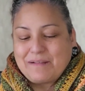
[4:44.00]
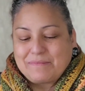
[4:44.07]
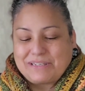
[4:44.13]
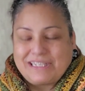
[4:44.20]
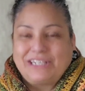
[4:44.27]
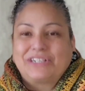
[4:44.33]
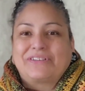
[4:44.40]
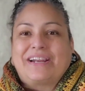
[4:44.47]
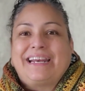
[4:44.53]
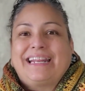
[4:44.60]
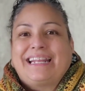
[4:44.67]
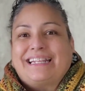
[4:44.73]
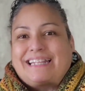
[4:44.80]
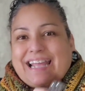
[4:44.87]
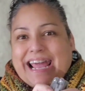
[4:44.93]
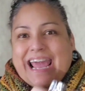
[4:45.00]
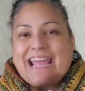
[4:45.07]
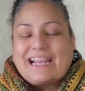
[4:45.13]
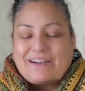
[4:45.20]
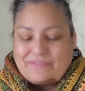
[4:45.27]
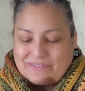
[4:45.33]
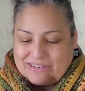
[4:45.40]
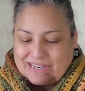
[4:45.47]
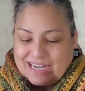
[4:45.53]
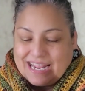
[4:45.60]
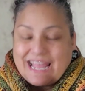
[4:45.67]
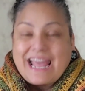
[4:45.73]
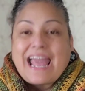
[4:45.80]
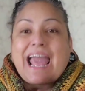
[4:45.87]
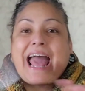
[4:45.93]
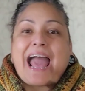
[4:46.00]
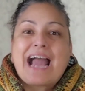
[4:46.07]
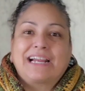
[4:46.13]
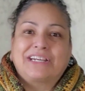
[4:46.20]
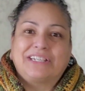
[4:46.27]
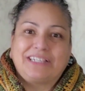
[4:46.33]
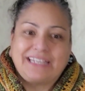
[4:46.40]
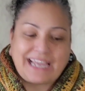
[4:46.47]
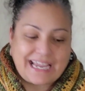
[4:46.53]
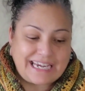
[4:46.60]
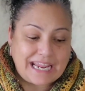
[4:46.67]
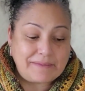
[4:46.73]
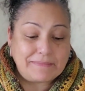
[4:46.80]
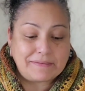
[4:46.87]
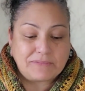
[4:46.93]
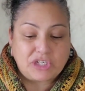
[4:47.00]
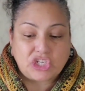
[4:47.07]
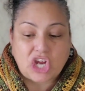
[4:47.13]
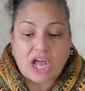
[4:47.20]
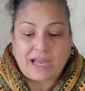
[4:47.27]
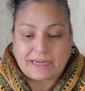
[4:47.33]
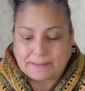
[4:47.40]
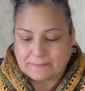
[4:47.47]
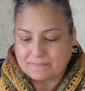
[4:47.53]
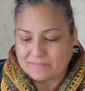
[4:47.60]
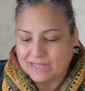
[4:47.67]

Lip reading: I'm still trying to get the hang of her. Actually, I named him Sean